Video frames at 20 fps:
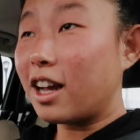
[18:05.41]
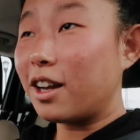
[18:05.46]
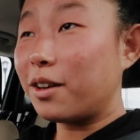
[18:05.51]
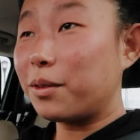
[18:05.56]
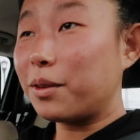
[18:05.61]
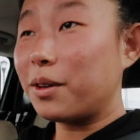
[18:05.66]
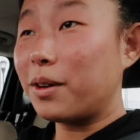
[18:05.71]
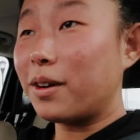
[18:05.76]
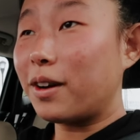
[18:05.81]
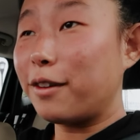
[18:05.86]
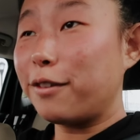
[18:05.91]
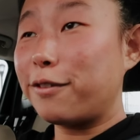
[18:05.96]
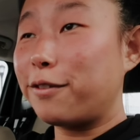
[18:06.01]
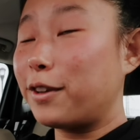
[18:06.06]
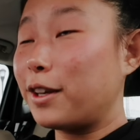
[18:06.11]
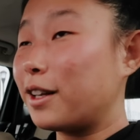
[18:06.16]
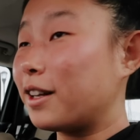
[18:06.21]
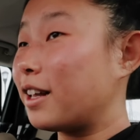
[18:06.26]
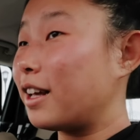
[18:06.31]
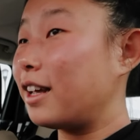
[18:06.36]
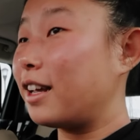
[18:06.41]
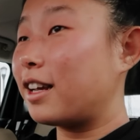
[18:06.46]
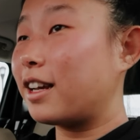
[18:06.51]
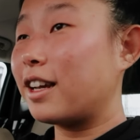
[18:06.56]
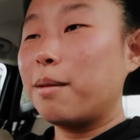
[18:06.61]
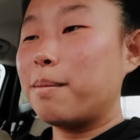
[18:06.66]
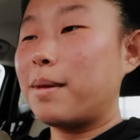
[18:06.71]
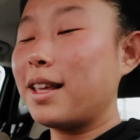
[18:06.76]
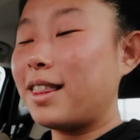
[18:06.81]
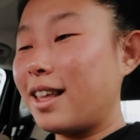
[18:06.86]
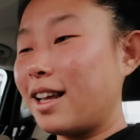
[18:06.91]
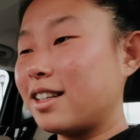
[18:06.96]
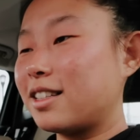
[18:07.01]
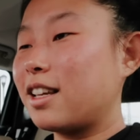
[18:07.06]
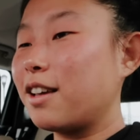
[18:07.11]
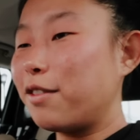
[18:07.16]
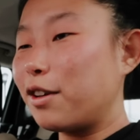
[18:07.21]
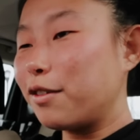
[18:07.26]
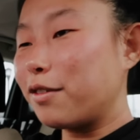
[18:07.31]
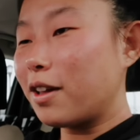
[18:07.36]
I don't know, I feel like my
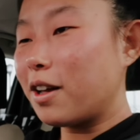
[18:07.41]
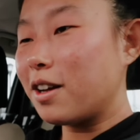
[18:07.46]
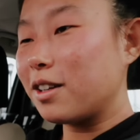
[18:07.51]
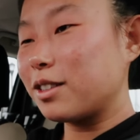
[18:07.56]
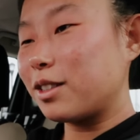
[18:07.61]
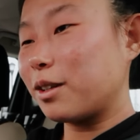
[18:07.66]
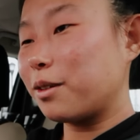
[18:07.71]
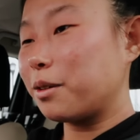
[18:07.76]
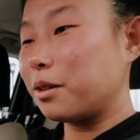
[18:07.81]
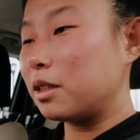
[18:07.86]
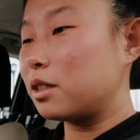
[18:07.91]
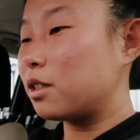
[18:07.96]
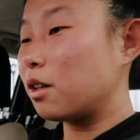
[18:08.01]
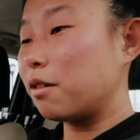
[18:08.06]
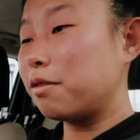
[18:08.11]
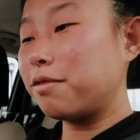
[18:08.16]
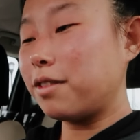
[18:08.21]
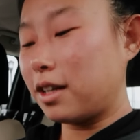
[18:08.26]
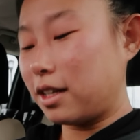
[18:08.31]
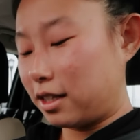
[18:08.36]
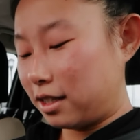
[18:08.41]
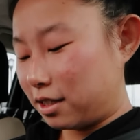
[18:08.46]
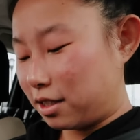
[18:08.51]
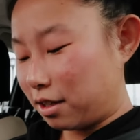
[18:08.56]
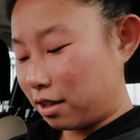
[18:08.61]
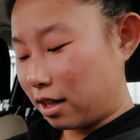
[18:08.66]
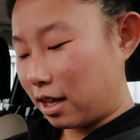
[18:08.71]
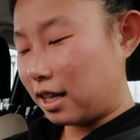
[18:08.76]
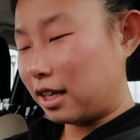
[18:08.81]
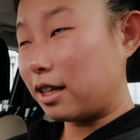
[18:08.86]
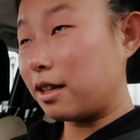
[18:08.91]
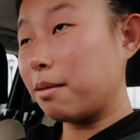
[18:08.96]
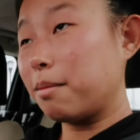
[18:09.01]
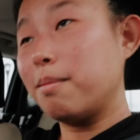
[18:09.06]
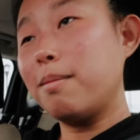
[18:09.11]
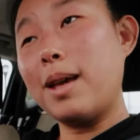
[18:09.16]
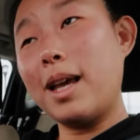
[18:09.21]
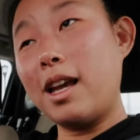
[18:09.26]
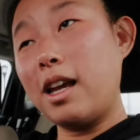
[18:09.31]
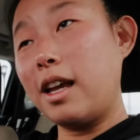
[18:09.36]
Thanksgiving vlogs are always so fun to like
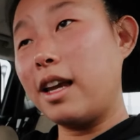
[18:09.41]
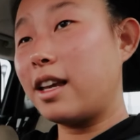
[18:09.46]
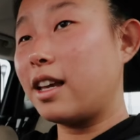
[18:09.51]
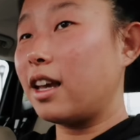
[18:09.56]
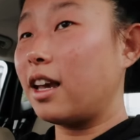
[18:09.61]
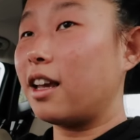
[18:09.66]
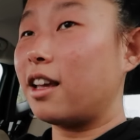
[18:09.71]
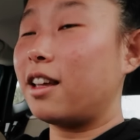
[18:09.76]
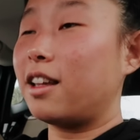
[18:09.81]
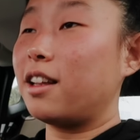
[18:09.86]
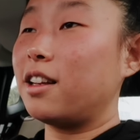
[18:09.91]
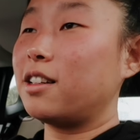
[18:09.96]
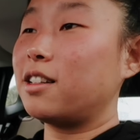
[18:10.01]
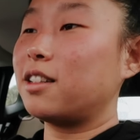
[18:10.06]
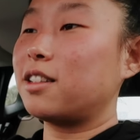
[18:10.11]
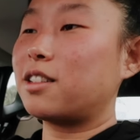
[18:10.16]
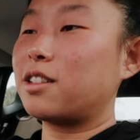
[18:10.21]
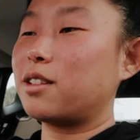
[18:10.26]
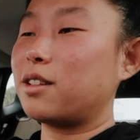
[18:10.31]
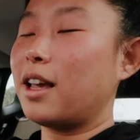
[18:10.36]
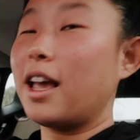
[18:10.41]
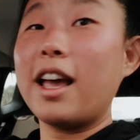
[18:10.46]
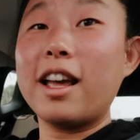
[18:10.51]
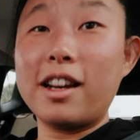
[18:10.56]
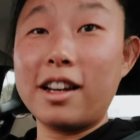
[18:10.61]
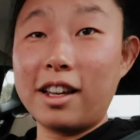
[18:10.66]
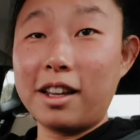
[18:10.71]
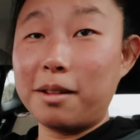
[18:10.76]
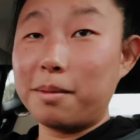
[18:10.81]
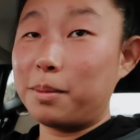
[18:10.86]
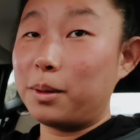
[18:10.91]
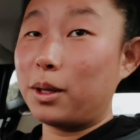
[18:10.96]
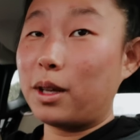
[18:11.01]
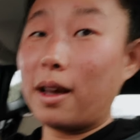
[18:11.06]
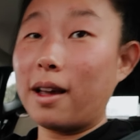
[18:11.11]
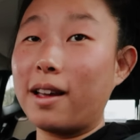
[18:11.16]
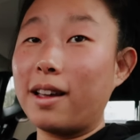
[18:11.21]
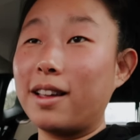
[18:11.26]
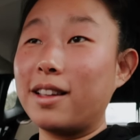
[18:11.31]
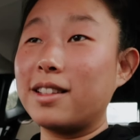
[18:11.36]
make and edit
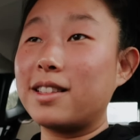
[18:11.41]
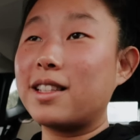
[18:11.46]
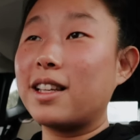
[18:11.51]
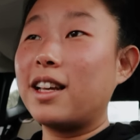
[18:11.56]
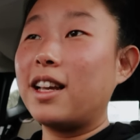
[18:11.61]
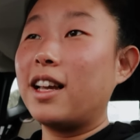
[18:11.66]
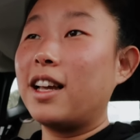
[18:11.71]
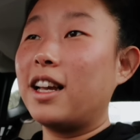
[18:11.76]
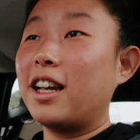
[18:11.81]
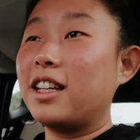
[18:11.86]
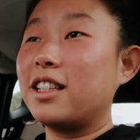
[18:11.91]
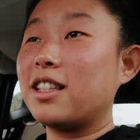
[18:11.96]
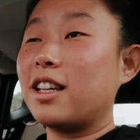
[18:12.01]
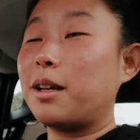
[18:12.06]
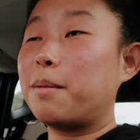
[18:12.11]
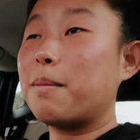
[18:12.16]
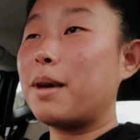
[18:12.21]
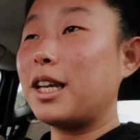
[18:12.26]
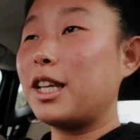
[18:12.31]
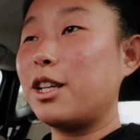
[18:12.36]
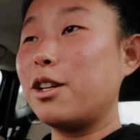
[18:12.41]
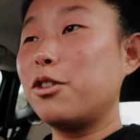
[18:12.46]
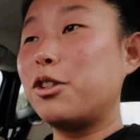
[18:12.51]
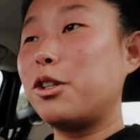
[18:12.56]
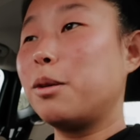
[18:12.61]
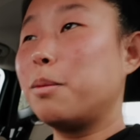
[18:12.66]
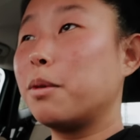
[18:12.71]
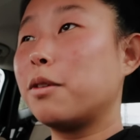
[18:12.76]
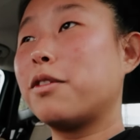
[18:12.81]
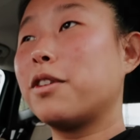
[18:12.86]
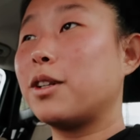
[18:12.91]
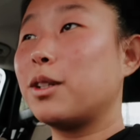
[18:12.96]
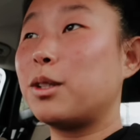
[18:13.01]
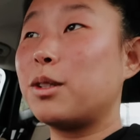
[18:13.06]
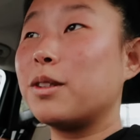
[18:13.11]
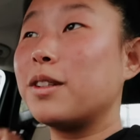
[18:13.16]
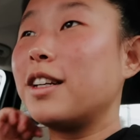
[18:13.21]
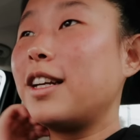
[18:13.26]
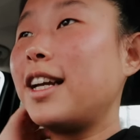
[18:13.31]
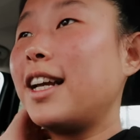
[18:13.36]
because it's like my YouTube
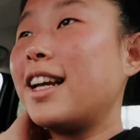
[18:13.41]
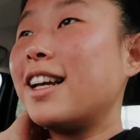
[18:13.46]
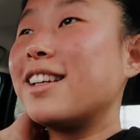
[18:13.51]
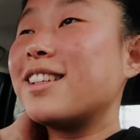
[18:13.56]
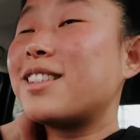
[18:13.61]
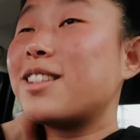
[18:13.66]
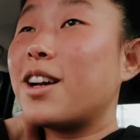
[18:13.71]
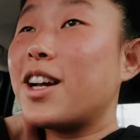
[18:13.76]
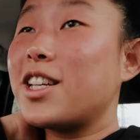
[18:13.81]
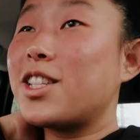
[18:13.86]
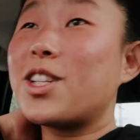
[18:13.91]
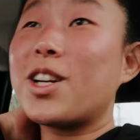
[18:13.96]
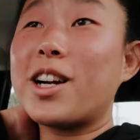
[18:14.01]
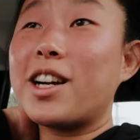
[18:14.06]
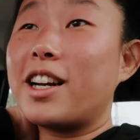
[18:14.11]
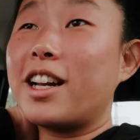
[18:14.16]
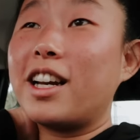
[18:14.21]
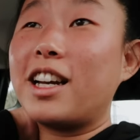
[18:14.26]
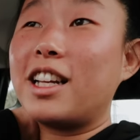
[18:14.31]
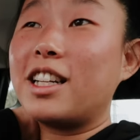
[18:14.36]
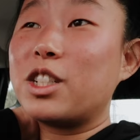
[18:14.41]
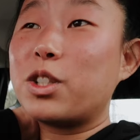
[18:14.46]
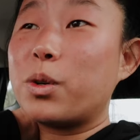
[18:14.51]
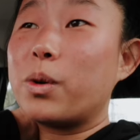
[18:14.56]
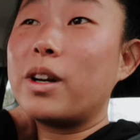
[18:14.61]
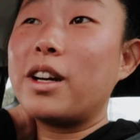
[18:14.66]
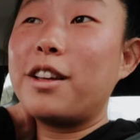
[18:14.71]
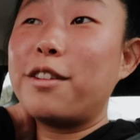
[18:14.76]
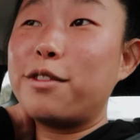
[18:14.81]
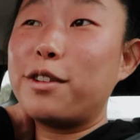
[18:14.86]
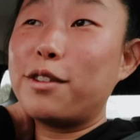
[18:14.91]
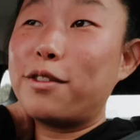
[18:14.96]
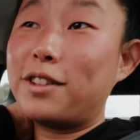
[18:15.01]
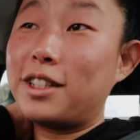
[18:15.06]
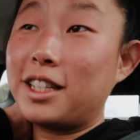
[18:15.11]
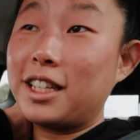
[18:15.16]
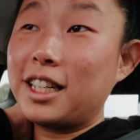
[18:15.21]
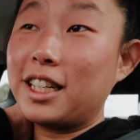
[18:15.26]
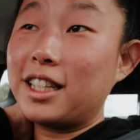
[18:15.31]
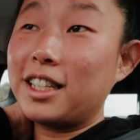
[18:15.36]
anniversary. So I started in twenty
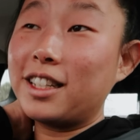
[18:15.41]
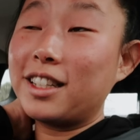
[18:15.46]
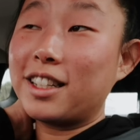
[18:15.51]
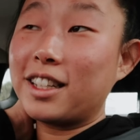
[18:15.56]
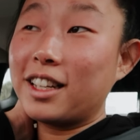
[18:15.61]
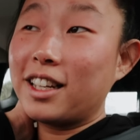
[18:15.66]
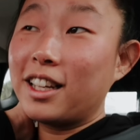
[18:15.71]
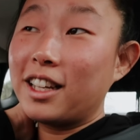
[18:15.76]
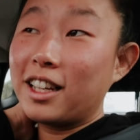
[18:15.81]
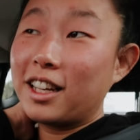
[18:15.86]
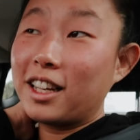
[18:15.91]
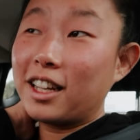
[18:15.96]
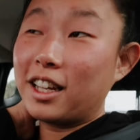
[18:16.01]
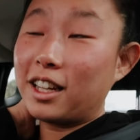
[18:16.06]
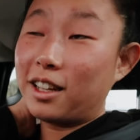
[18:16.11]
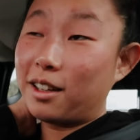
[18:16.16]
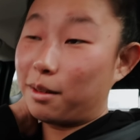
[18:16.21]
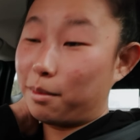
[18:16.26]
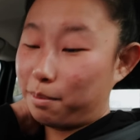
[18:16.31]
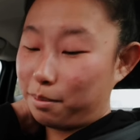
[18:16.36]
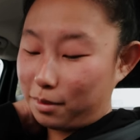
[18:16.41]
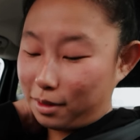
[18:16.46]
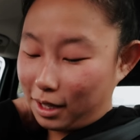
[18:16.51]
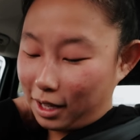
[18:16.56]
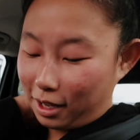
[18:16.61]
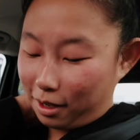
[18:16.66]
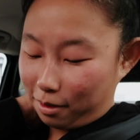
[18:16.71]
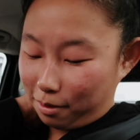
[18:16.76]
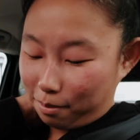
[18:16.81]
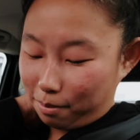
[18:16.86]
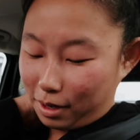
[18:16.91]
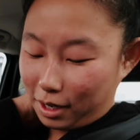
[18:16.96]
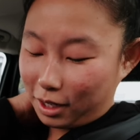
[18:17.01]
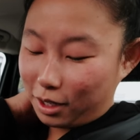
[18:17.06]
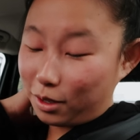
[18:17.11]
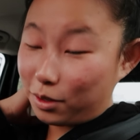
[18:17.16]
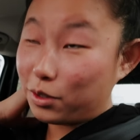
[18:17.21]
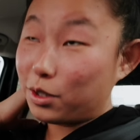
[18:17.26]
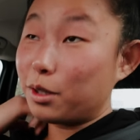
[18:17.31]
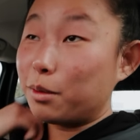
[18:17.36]
fifteen, um, like my
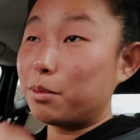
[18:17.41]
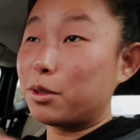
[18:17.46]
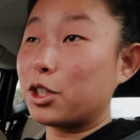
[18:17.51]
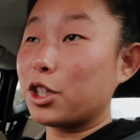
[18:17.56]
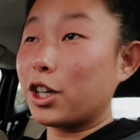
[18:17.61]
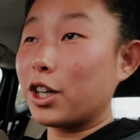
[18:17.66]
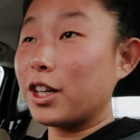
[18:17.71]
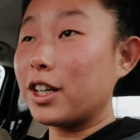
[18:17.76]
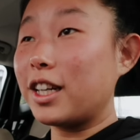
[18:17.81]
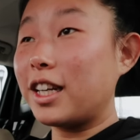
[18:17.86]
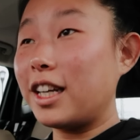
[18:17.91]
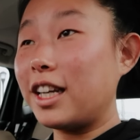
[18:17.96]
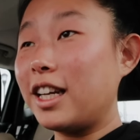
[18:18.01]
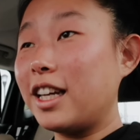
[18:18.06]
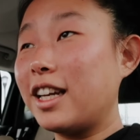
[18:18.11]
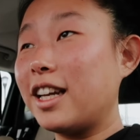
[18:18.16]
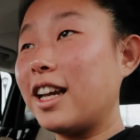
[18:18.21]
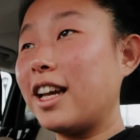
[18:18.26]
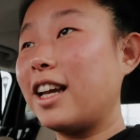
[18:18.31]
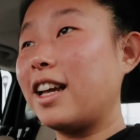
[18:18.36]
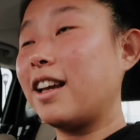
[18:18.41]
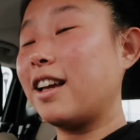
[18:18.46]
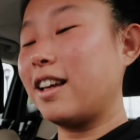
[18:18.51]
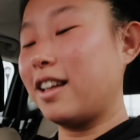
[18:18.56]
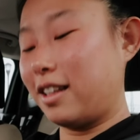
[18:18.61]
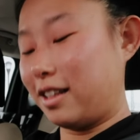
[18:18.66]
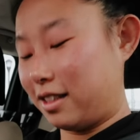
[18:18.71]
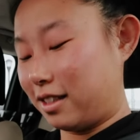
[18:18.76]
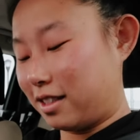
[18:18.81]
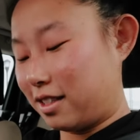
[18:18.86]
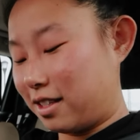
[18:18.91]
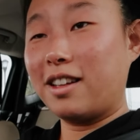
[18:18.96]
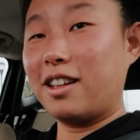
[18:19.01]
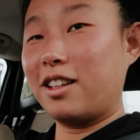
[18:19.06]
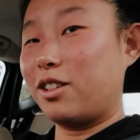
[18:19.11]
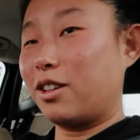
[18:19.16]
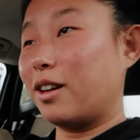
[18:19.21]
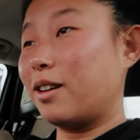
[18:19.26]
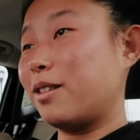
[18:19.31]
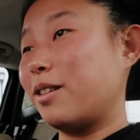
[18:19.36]
YouTube journey, and
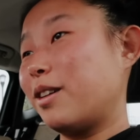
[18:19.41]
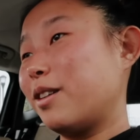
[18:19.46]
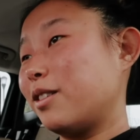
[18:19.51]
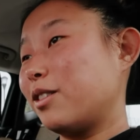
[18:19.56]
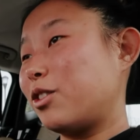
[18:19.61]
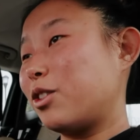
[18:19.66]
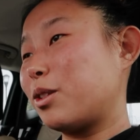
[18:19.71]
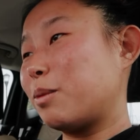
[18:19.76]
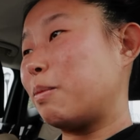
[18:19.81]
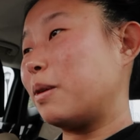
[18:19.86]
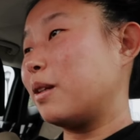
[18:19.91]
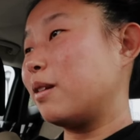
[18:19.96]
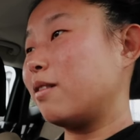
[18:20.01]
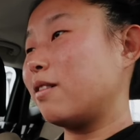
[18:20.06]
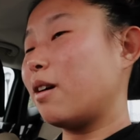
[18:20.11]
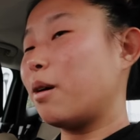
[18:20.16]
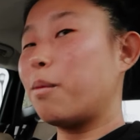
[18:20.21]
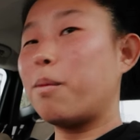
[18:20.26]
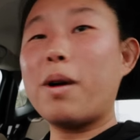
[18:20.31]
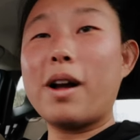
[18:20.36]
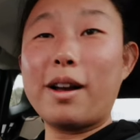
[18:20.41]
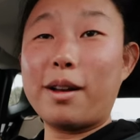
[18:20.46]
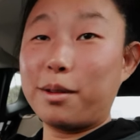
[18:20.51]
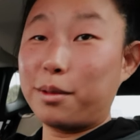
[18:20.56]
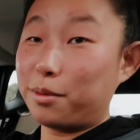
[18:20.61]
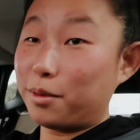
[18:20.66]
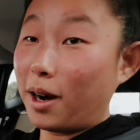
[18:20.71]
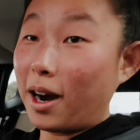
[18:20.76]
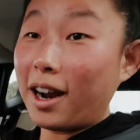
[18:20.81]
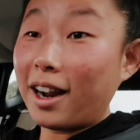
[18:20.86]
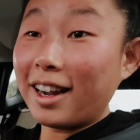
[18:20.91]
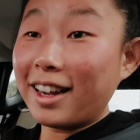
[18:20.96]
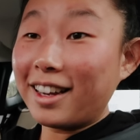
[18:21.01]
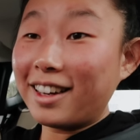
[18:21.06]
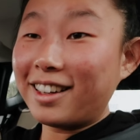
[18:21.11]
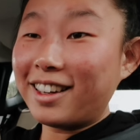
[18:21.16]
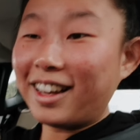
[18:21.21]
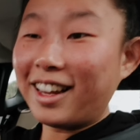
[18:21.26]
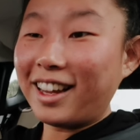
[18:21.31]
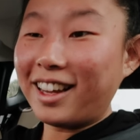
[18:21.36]
it, I don't know, it's just been a wild
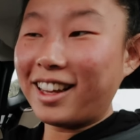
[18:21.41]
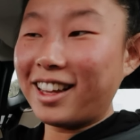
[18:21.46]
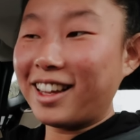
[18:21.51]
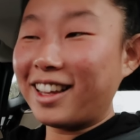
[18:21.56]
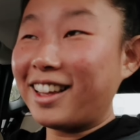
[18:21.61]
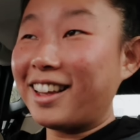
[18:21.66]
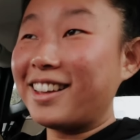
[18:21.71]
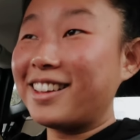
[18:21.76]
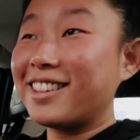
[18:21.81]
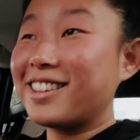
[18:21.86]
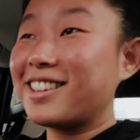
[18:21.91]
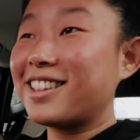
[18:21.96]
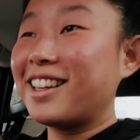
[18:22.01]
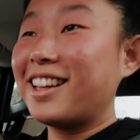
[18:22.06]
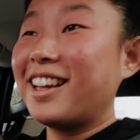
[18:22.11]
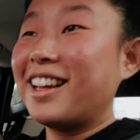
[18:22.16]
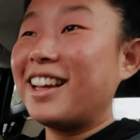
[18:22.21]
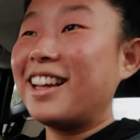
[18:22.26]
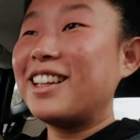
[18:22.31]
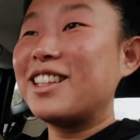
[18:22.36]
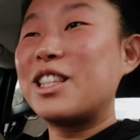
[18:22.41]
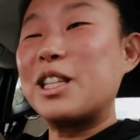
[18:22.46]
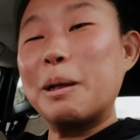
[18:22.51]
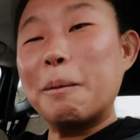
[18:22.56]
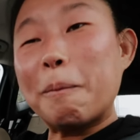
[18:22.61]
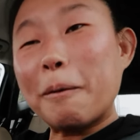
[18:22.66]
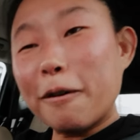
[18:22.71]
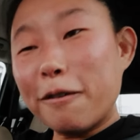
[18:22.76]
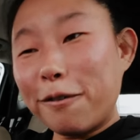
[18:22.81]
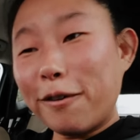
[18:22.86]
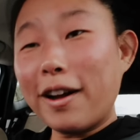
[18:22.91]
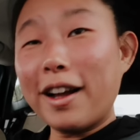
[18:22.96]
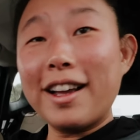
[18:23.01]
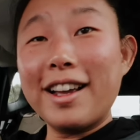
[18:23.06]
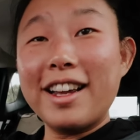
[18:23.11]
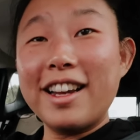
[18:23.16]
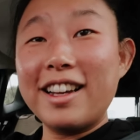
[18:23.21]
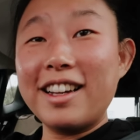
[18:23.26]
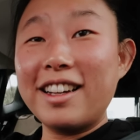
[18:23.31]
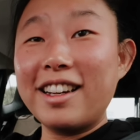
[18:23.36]
ride and it's super
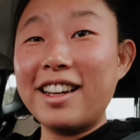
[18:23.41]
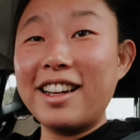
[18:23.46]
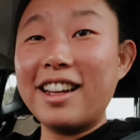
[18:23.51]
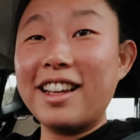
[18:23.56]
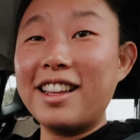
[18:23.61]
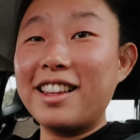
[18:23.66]
fun.